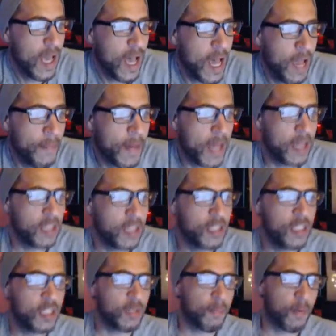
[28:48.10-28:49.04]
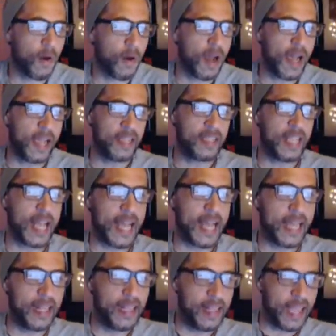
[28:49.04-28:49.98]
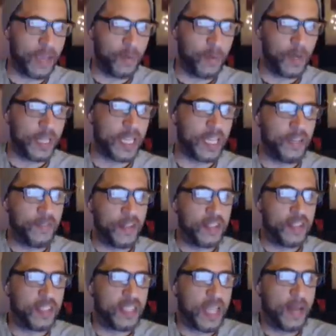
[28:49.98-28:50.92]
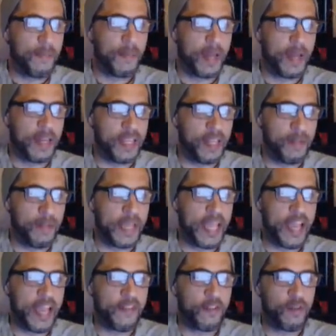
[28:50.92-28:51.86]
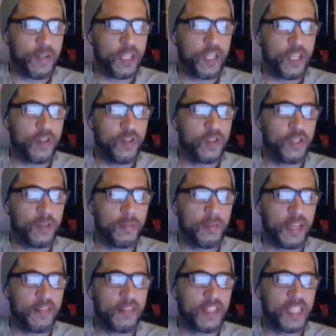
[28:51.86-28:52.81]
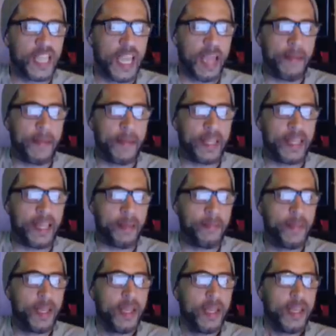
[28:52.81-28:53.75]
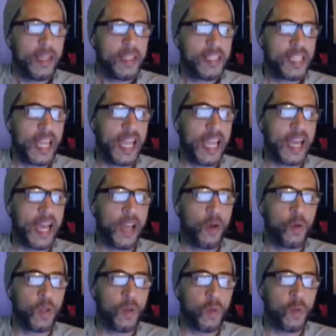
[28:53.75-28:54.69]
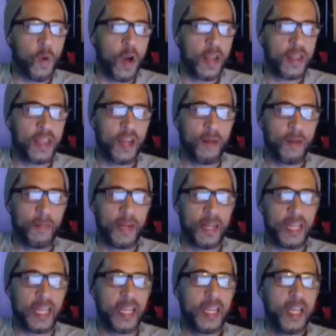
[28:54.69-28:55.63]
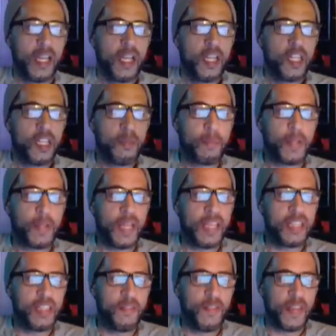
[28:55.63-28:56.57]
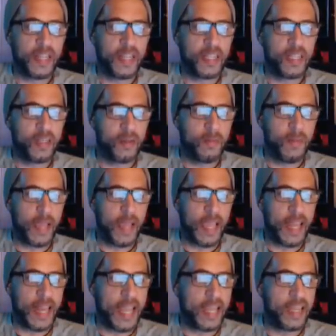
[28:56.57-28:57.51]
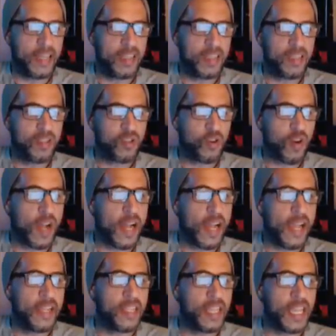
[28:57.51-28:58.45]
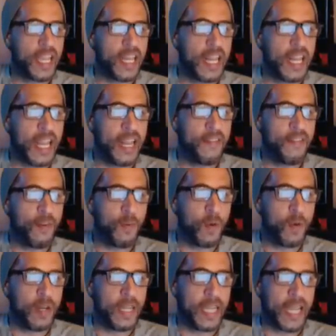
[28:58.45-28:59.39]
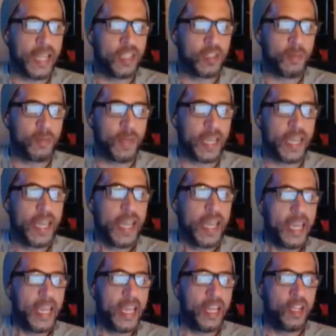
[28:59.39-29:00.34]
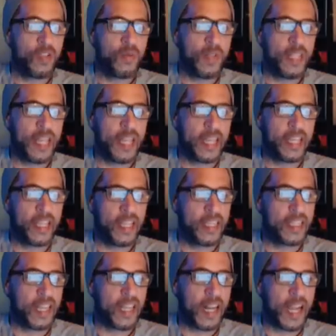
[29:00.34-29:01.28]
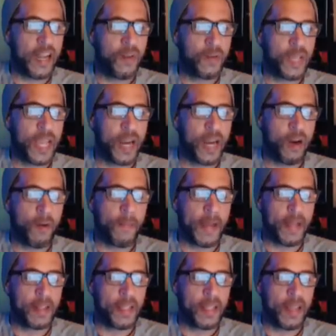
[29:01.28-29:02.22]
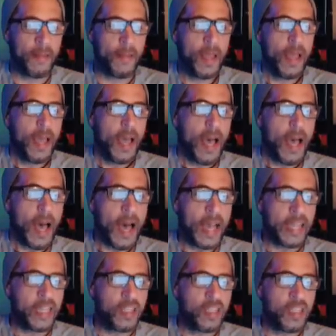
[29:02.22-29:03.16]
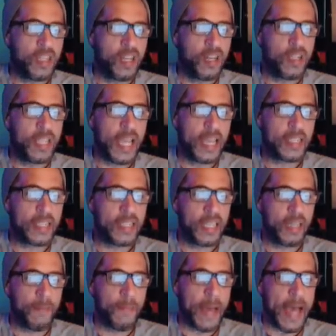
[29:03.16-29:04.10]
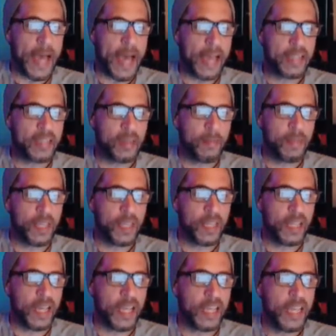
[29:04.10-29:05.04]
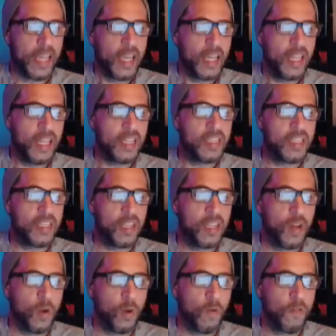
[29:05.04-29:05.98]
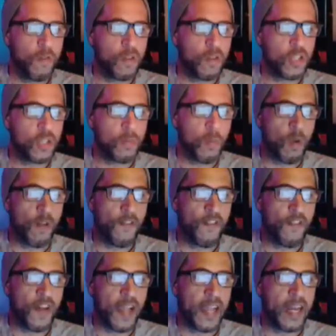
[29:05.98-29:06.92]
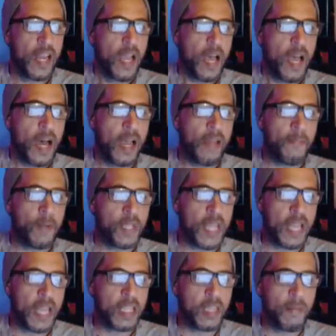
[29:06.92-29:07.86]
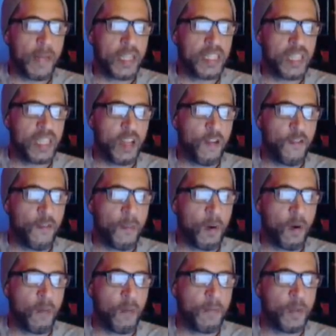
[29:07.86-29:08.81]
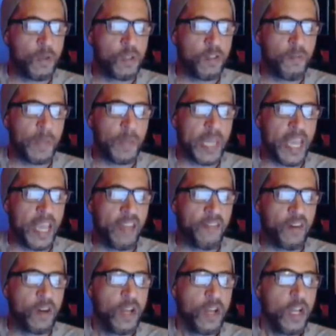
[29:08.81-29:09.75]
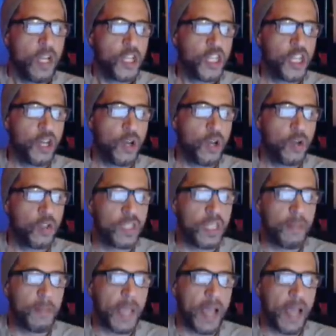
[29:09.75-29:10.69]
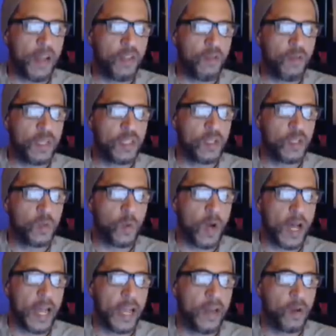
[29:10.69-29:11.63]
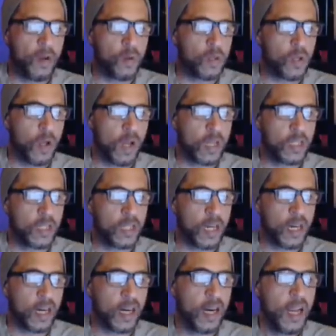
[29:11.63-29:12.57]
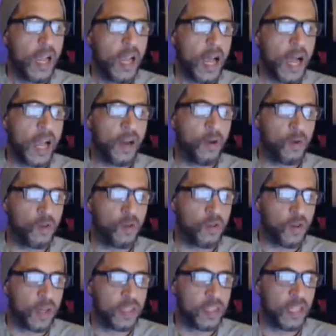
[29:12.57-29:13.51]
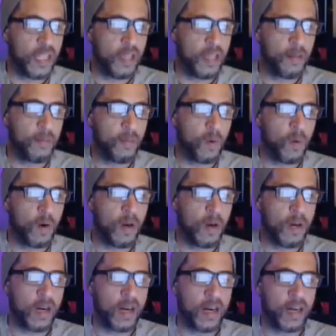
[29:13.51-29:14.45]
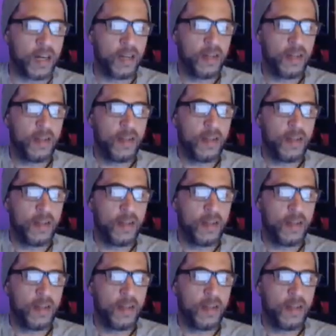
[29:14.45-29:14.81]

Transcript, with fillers: I'm honestly surprised that they would even send money to me after accusing me of scamming them, saying I only want their money. She plays the victim and has tried to get everyone against me. It is ridiculous and I don't care about them. I considered texting him back something like, This isn't over, a small fight. I am protecting myself from her abusive behavior. She knows deep down the reasons why I don't talk to her. I don't trust him or her.